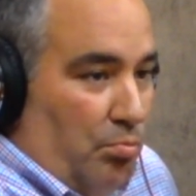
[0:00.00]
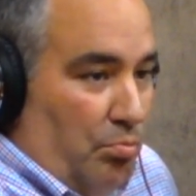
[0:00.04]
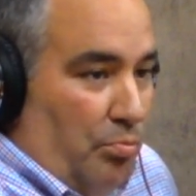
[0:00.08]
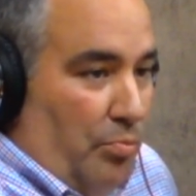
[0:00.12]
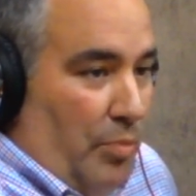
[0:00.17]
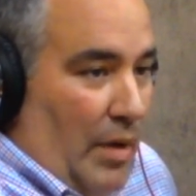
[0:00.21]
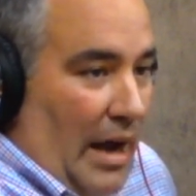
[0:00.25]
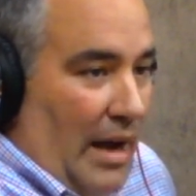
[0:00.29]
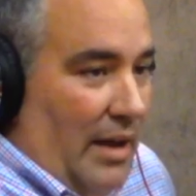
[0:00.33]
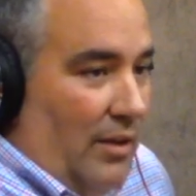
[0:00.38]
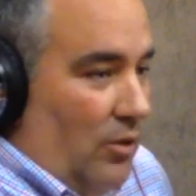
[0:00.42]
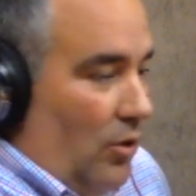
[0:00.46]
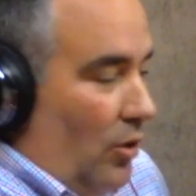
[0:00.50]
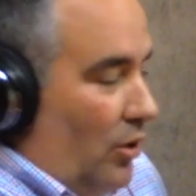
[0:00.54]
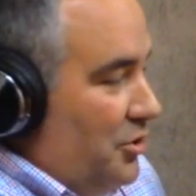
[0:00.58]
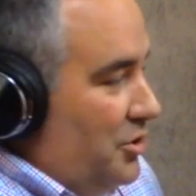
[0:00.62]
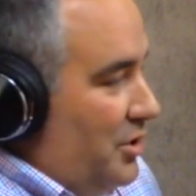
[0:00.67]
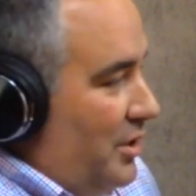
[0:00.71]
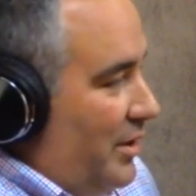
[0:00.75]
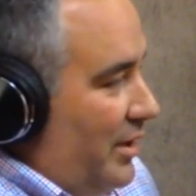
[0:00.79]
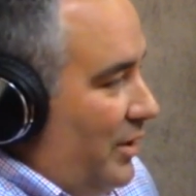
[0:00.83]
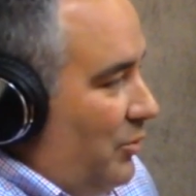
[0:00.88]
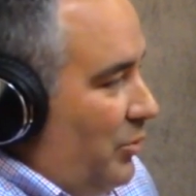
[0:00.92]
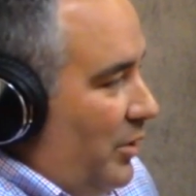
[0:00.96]
by and large, I
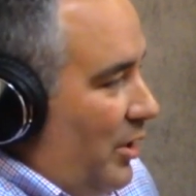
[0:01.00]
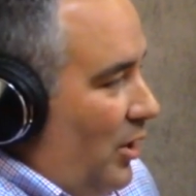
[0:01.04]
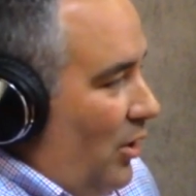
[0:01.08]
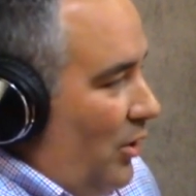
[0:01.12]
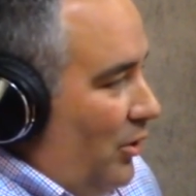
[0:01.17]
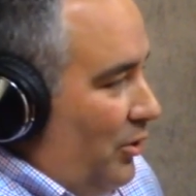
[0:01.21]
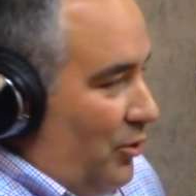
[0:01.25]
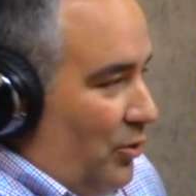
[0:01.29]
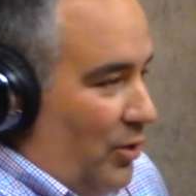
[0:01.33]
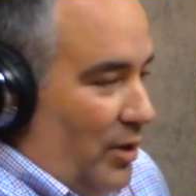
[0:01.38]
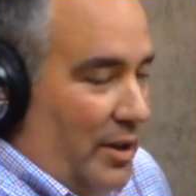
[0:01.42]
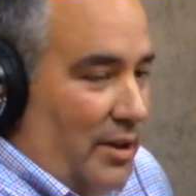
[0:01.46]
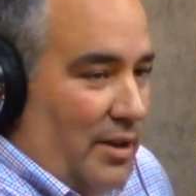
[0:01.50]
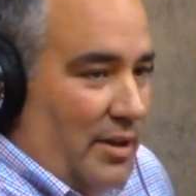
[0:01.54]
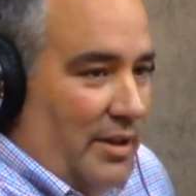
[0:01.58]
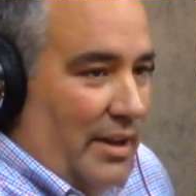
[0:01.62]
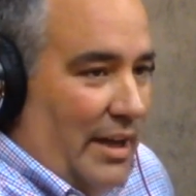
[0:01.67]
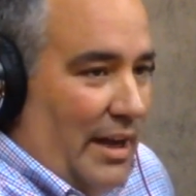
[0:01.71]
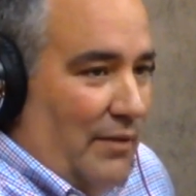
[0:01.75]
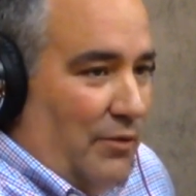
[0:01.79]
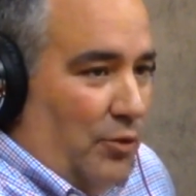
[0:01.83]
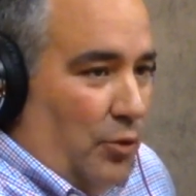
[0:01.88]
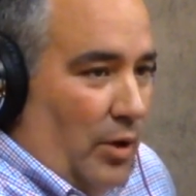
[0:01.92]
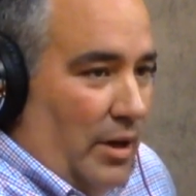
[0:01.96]
think we all agree that they
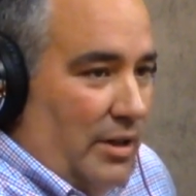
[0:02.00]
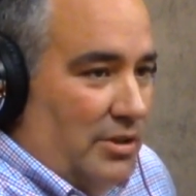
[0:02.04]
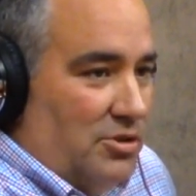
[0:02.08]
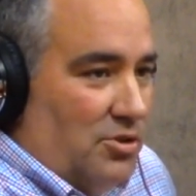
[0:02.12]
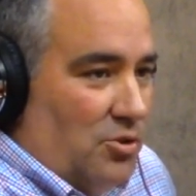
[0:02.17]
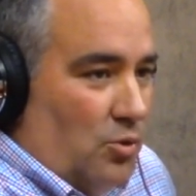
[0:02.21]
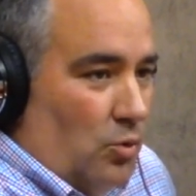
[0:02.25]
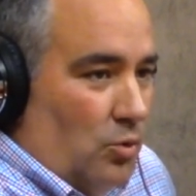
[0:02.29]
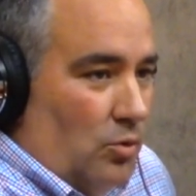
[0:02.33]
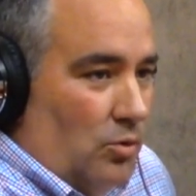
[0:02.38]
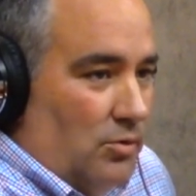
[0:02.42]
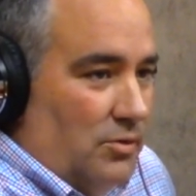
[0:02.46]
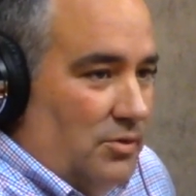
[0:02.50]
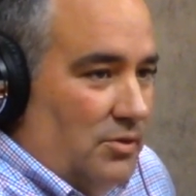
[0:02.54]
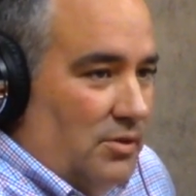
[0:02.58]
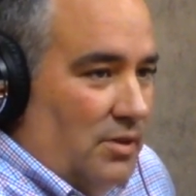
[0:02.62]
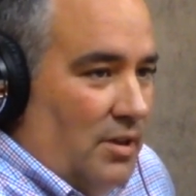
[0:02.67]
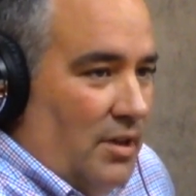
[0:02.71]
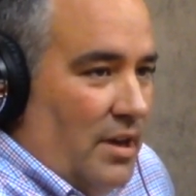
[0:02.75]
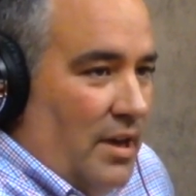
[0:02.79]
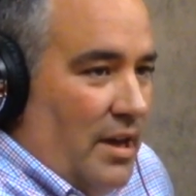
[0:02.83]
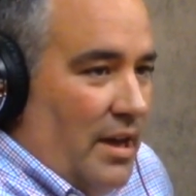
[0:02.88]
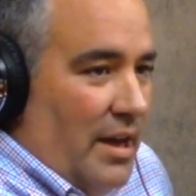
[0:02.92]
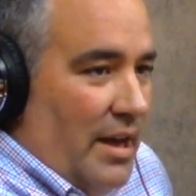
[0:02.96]
have great schools,
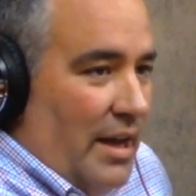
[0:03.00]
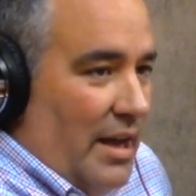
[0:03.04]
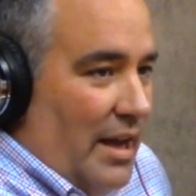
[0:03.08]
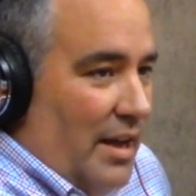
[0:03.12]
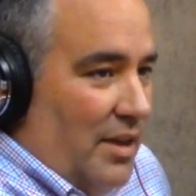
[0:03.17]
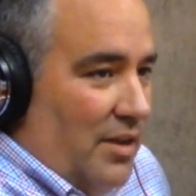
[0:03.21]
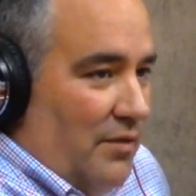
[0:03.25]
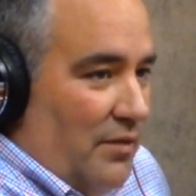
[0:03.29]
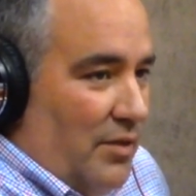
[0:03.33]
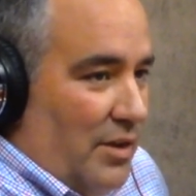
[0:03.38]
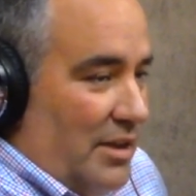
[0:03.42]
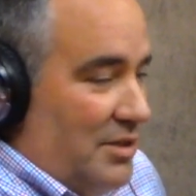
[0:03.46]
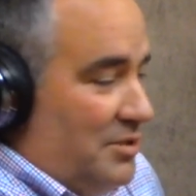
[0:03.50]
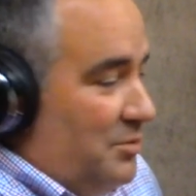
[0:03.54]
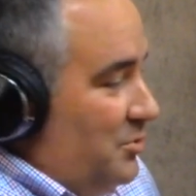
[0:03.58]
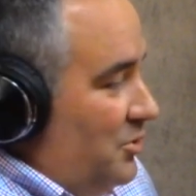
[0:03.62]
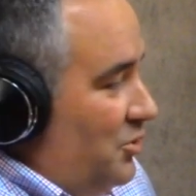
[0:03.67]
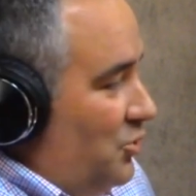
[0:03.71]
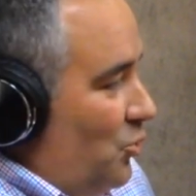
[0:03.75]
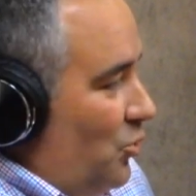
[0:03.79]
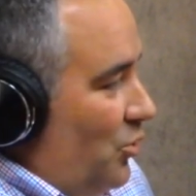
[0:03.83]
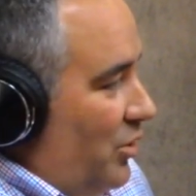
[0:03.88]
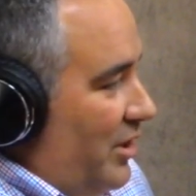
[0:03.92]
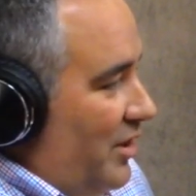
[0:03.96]
and the vast
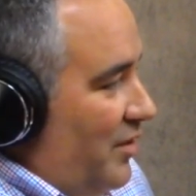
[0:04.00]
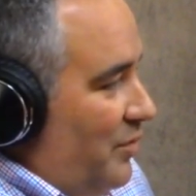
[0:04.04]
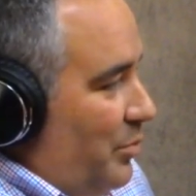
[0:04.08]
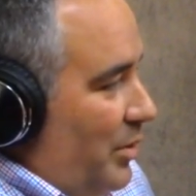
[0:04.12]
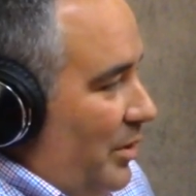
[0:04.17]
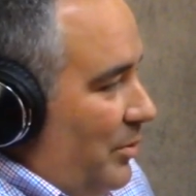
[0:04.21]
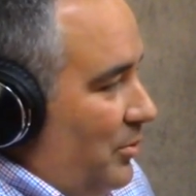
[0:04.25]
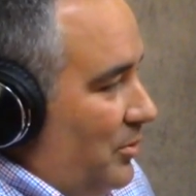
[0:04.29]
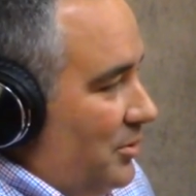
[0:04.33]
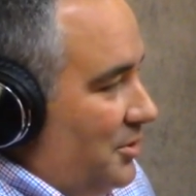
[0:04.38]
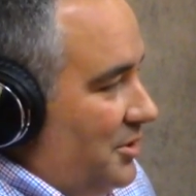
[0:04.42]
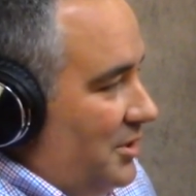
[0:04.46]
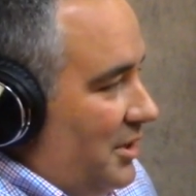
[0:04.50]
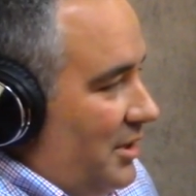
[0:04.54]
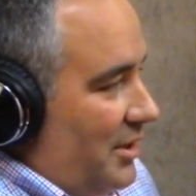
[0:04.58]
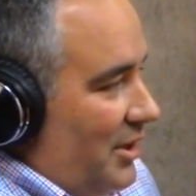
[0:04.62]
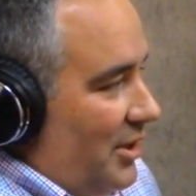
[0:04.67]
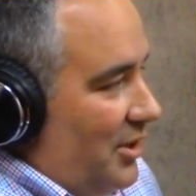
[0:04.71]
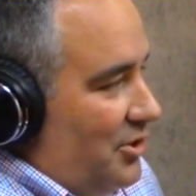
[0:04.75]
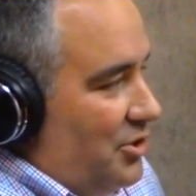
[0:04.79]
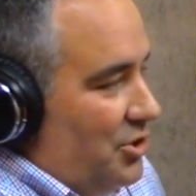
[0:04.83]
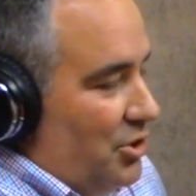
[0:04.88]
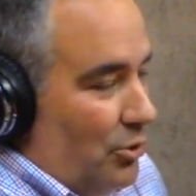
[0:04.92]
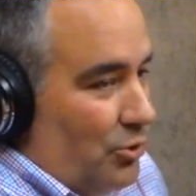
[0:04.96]
majority of people send
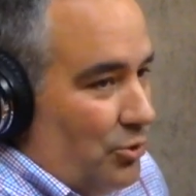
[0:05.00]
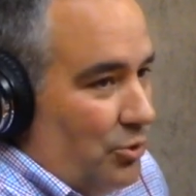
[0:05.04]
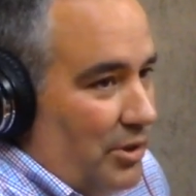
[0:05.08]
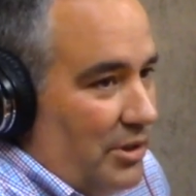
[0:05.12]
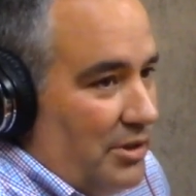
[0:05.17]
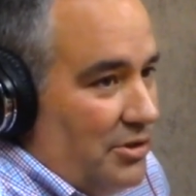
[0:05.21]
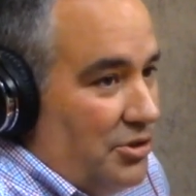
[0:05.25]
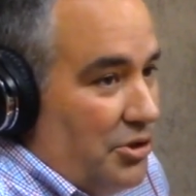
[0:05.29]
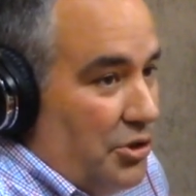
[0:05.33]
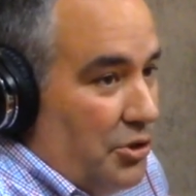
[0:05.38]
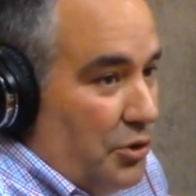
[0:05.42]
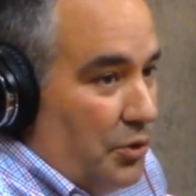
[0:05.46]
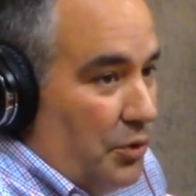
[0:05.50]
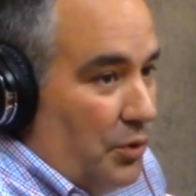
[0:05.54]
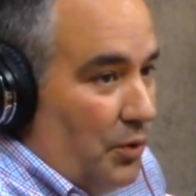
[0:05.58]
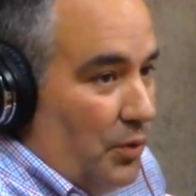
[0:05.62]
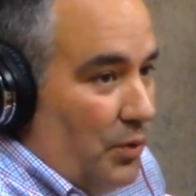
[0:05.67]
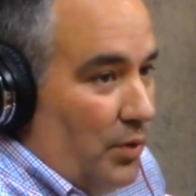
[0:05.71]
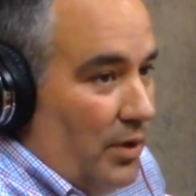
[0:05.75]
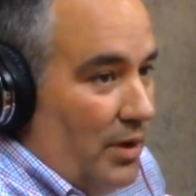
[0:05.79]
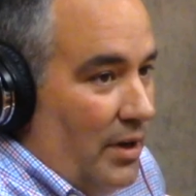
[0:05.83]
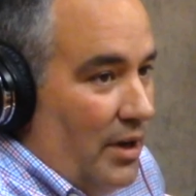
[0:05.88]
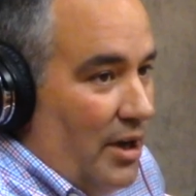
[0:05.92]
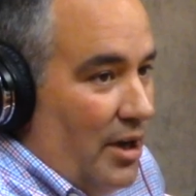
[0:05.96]
their children
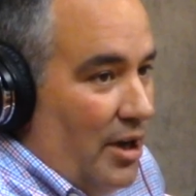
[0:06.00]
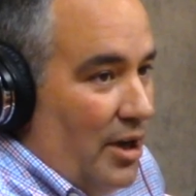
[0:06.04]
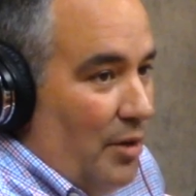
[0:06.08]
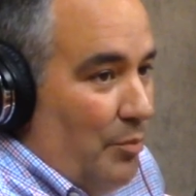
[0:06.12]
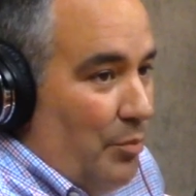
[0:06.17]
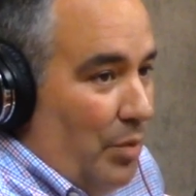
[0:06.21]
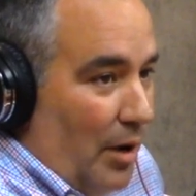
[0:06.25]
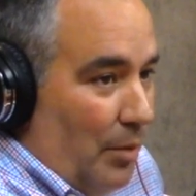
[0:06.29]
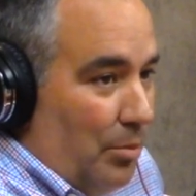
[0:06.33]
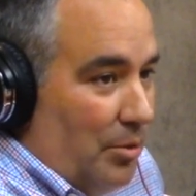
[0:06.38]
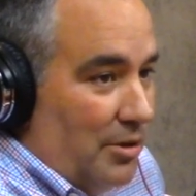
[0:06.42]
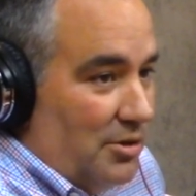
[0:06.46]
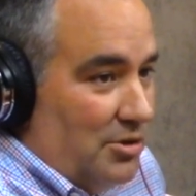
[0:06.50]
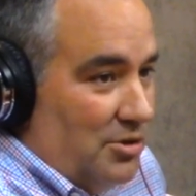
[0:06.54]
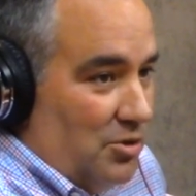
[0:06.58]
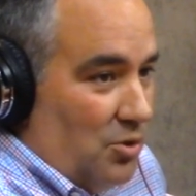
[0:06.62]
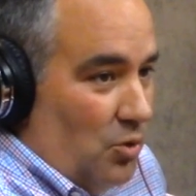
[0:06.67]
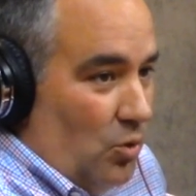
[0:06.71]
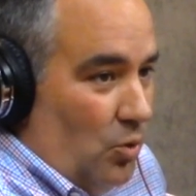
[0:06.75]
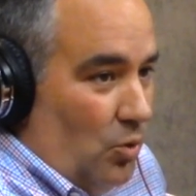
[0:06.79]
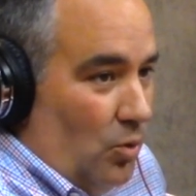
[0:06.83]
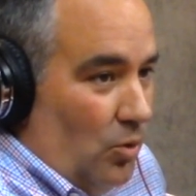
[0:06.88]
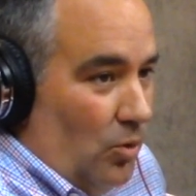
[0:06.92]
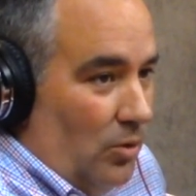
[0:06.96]
to public
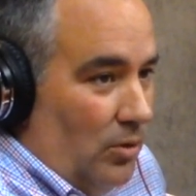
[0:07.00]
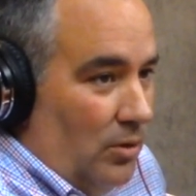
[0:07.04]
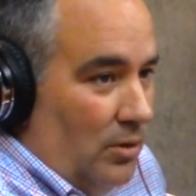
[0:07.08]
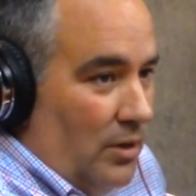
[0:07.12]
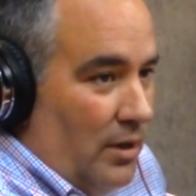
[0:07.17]
school.